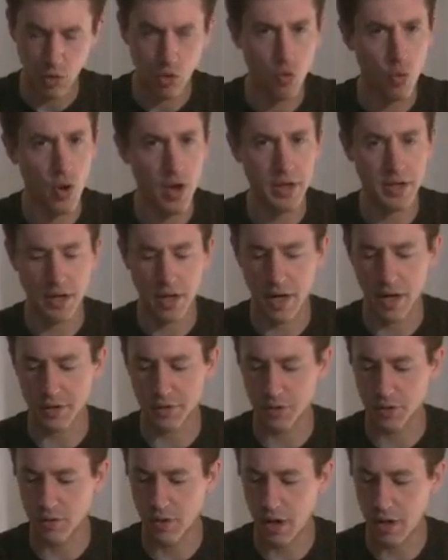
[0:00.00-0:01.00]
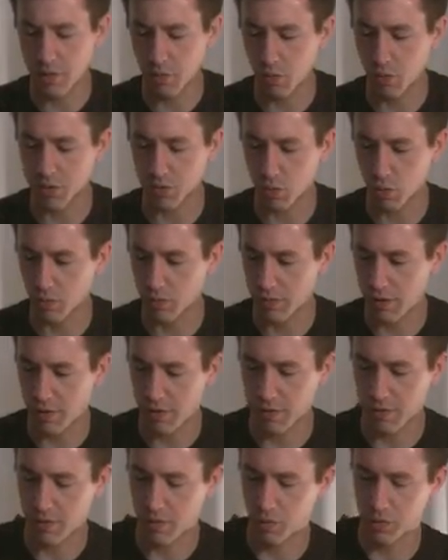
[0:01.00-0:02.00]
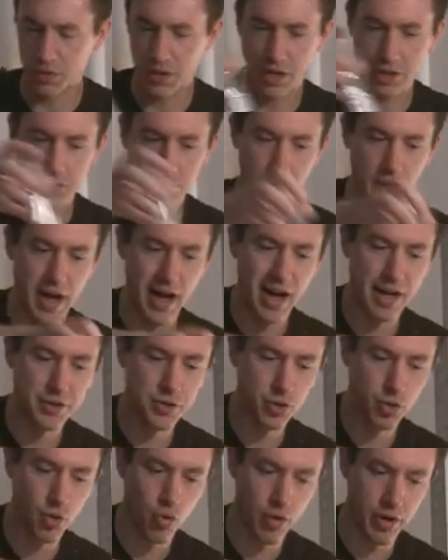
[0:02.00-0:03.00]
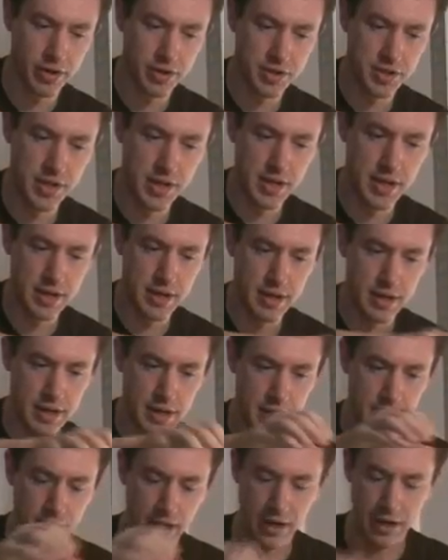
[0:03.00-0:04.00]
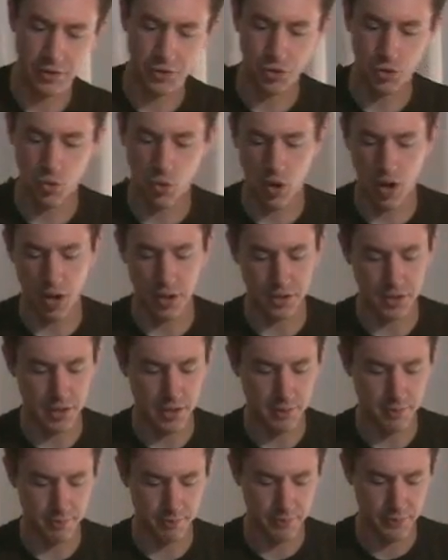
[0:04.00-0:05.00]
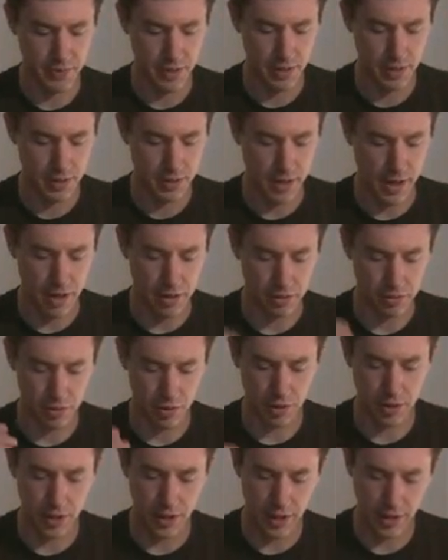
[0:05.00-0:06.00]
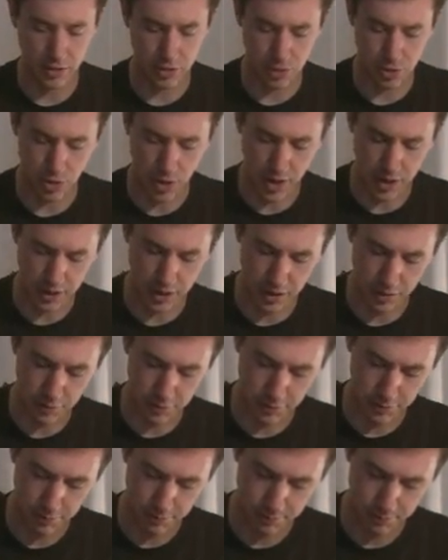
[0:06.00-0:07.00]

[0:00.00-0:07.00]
quite nice. Was actually a high scoring tea in its quality. Now, looking at the dry leaf,